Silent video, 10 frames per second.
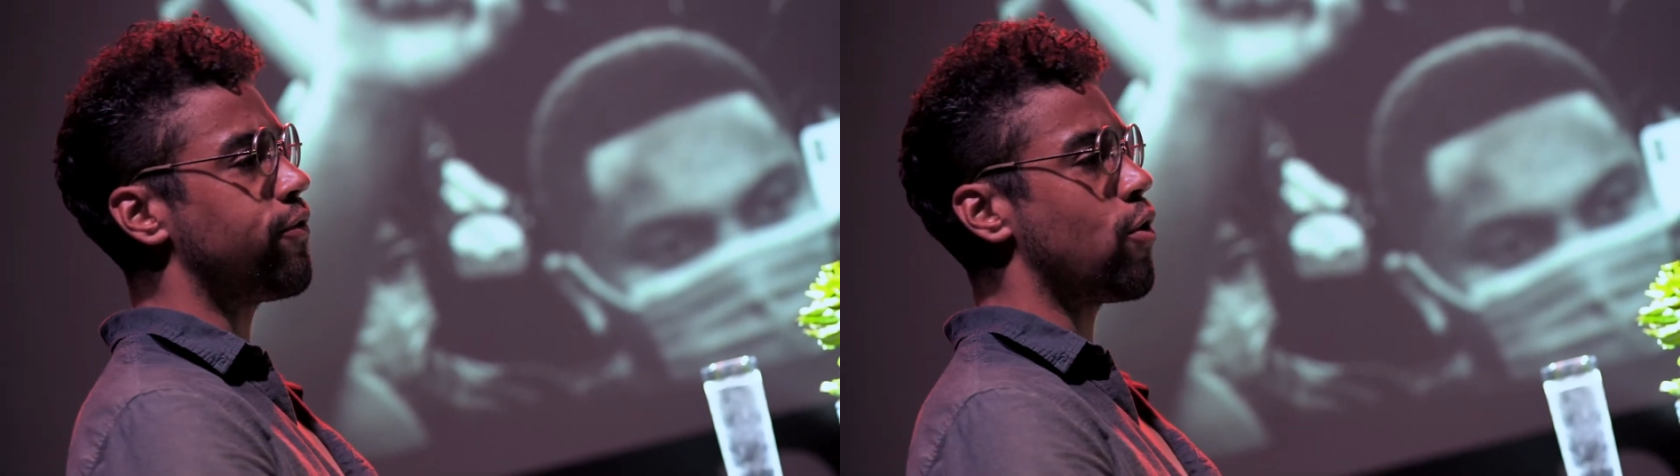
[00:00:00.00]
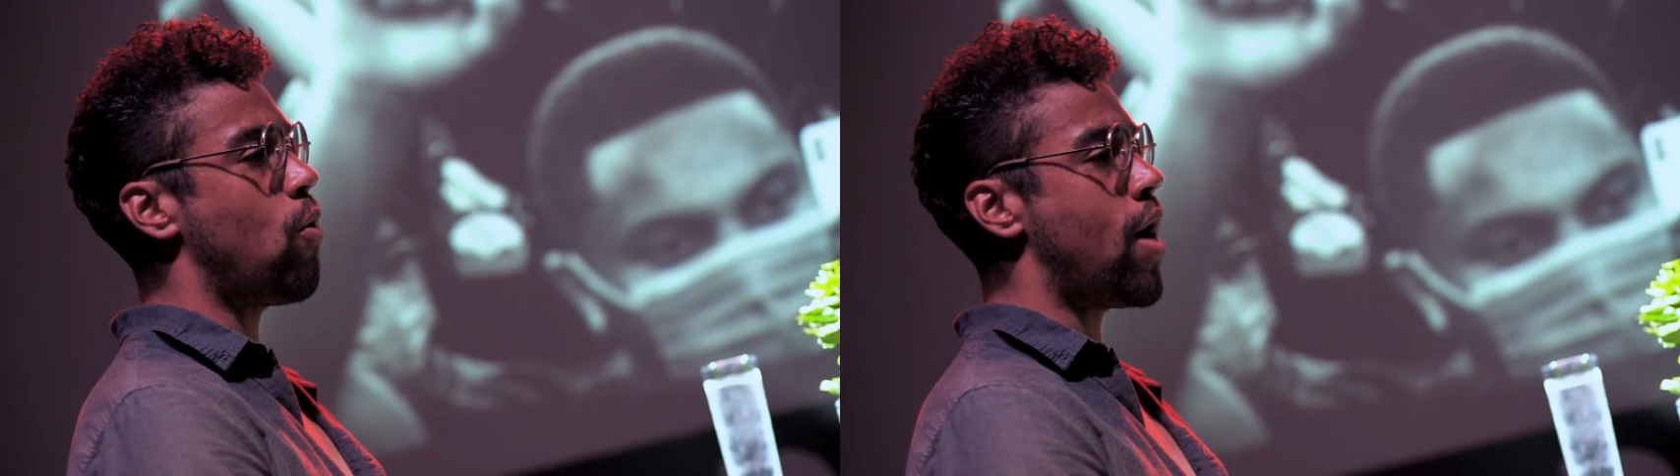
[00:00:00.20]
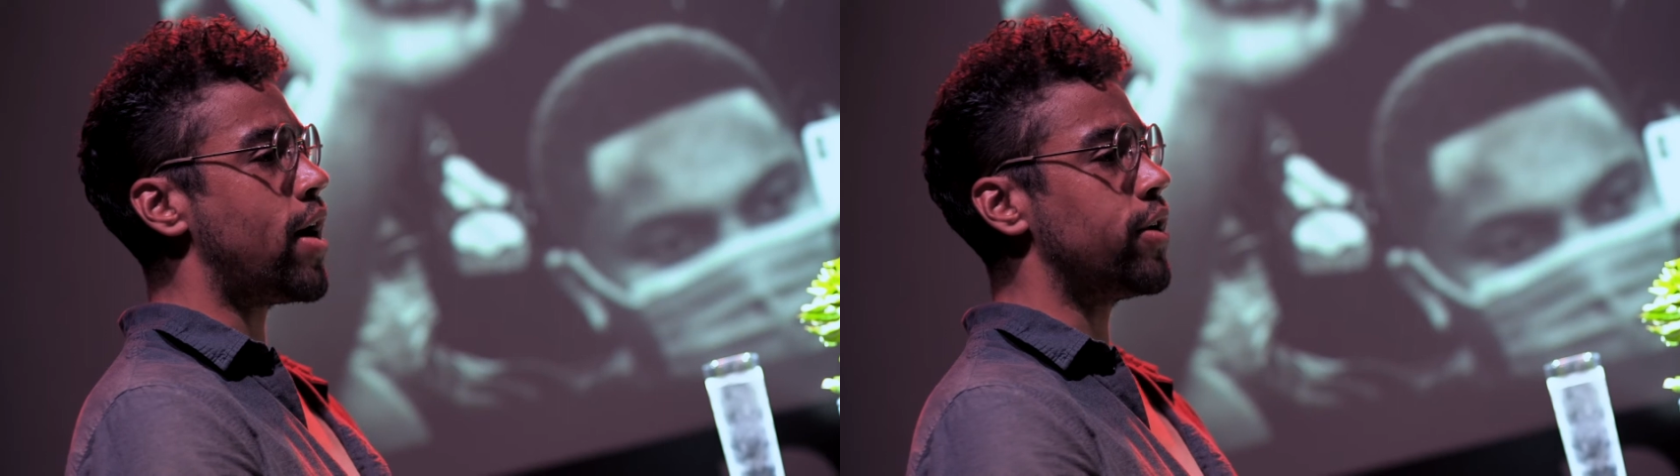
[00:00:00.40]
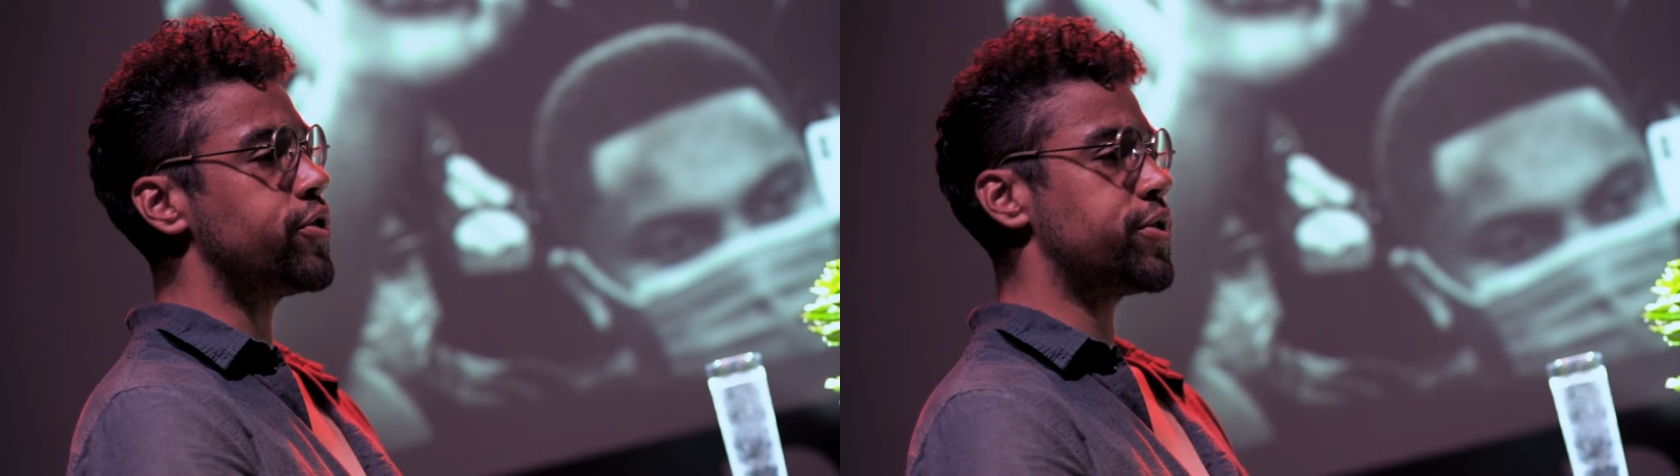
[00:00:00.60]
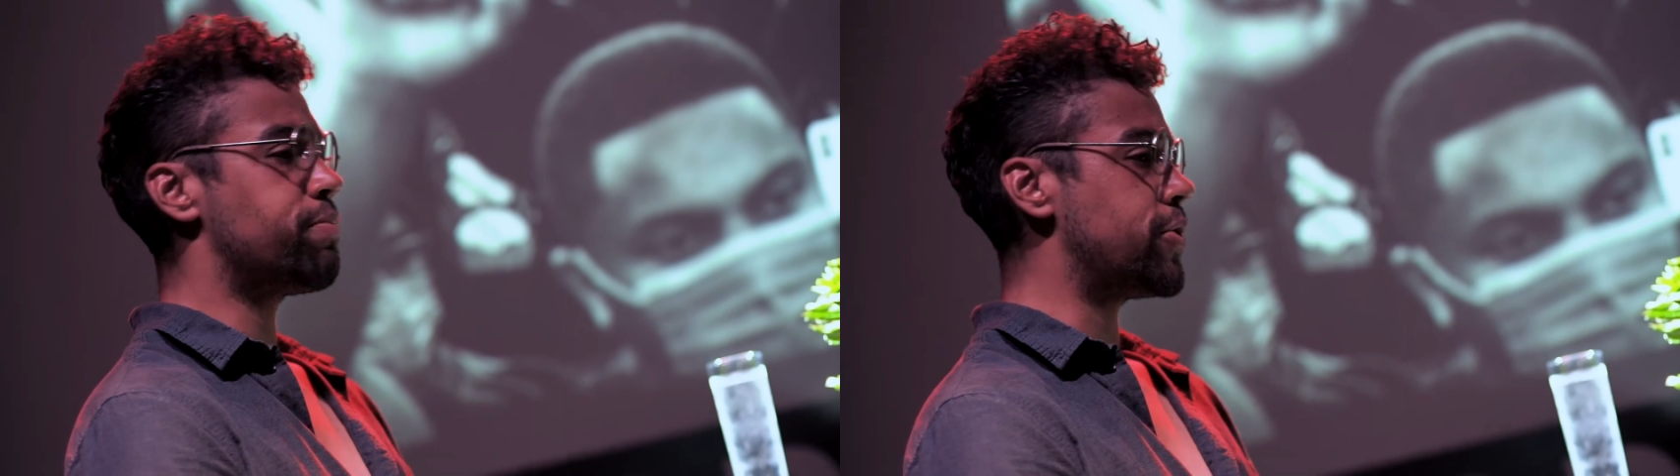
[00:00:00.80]
for a while
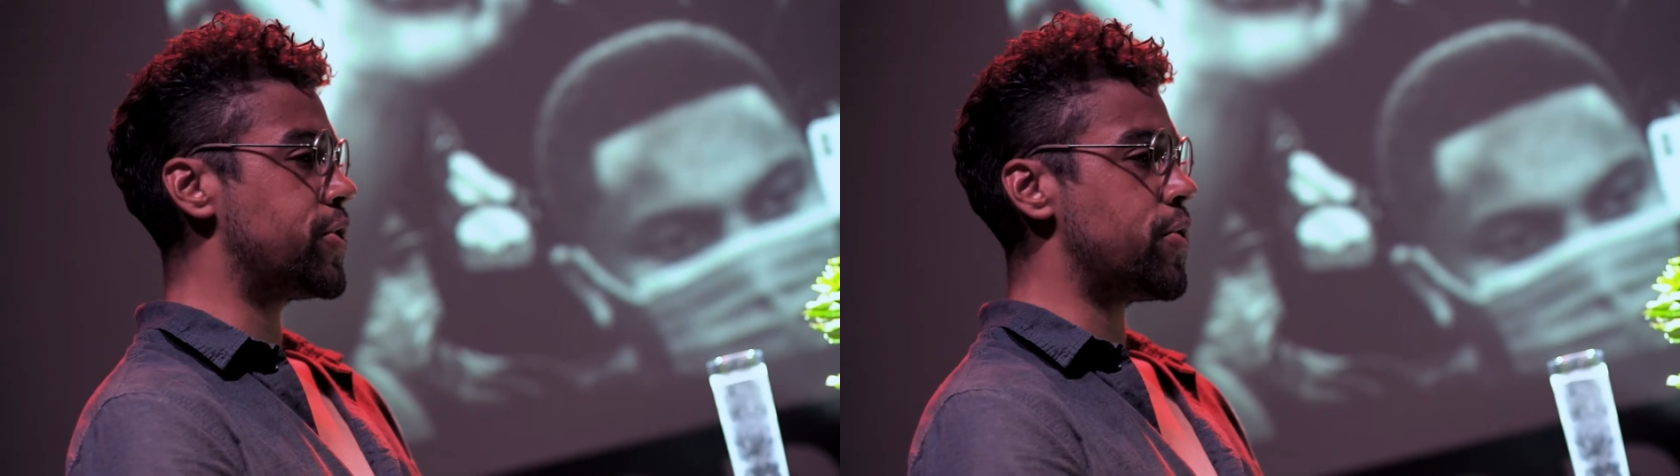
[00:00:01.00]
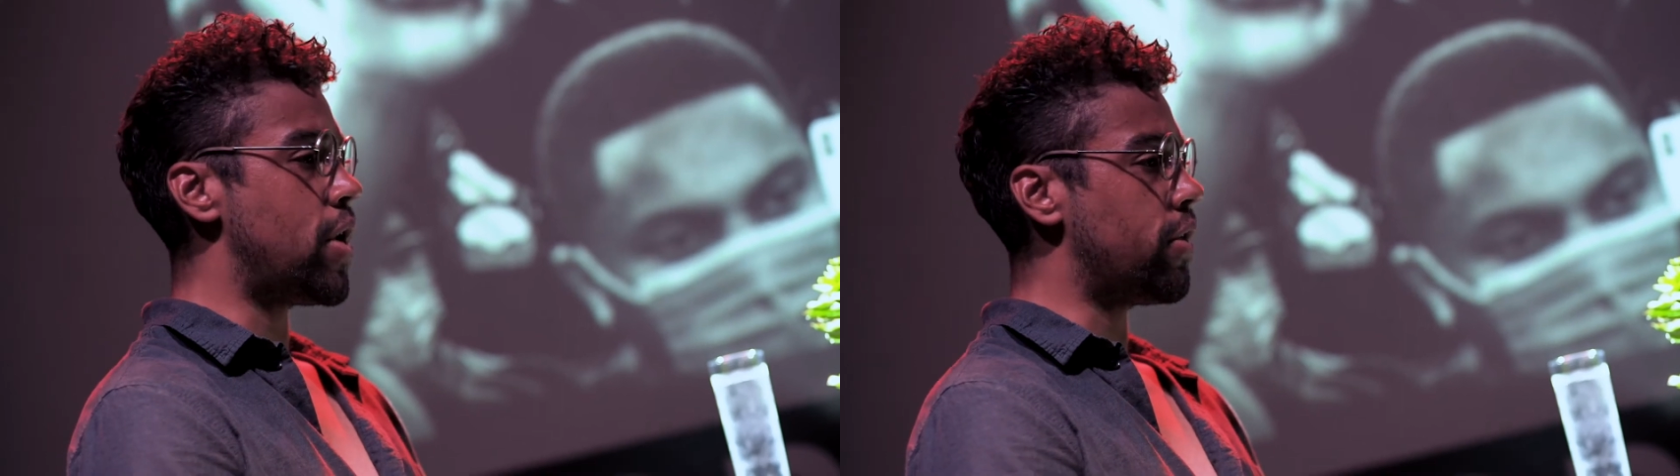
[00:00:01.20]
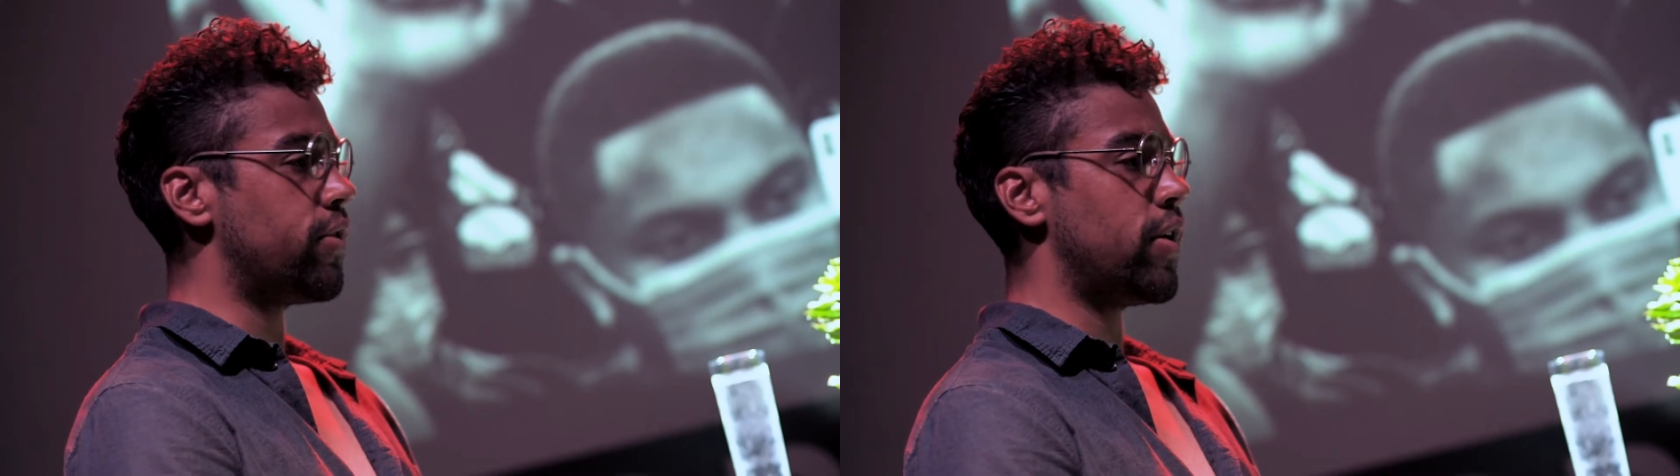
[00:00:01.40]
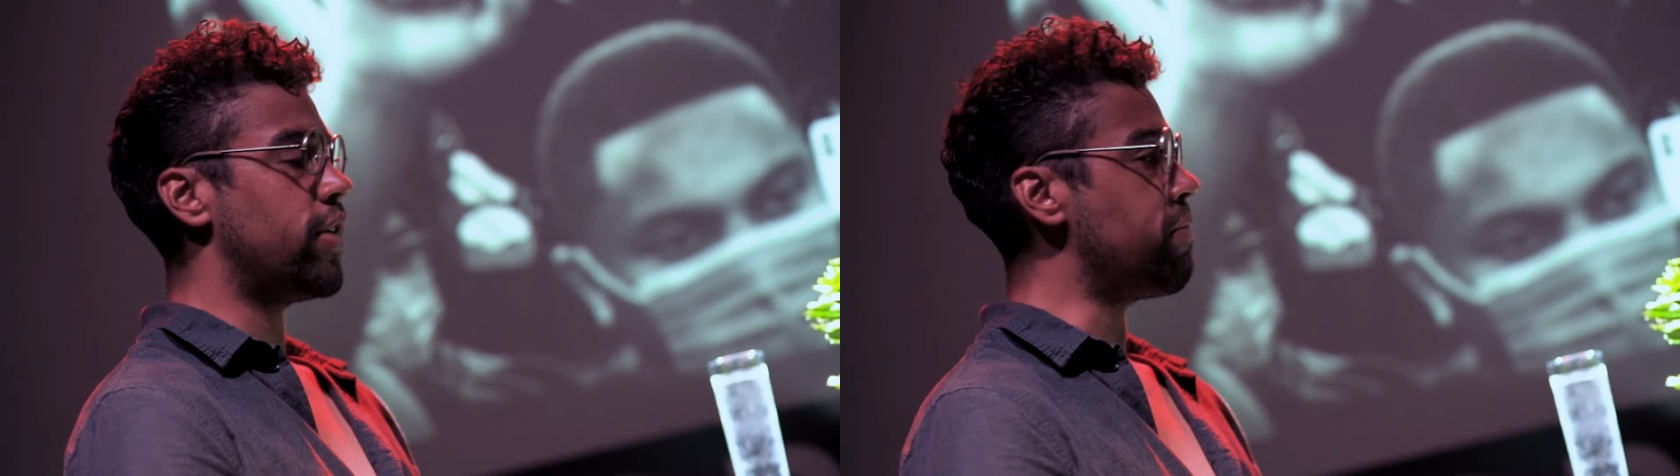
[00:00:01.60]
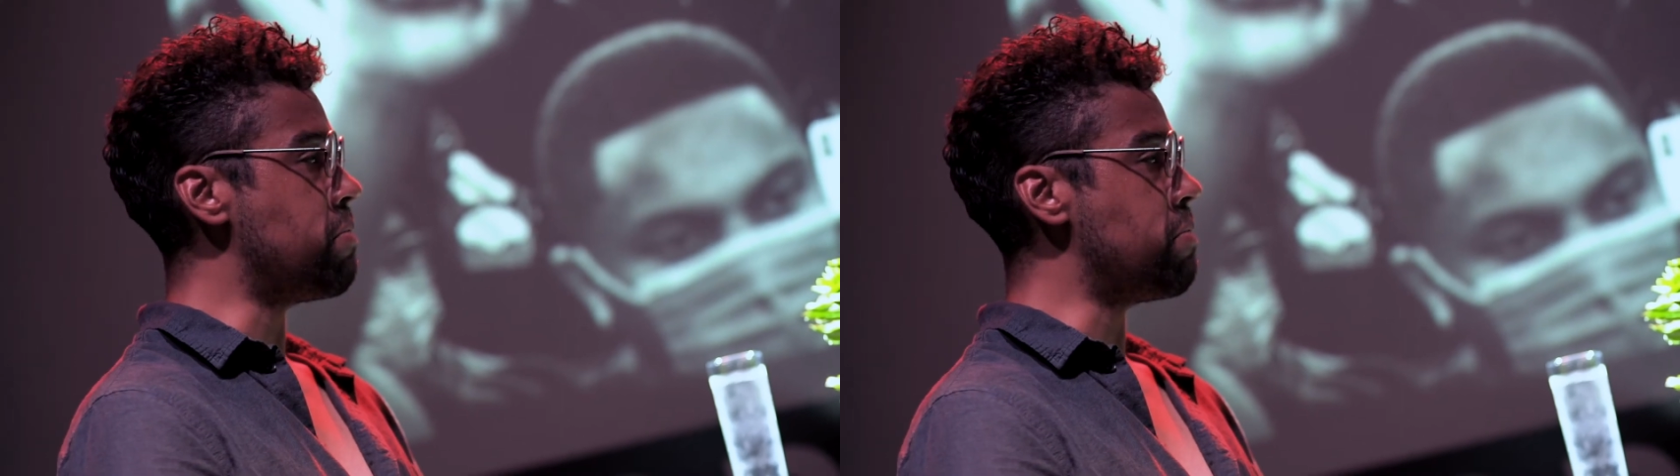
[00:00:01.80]
just pursuing other things,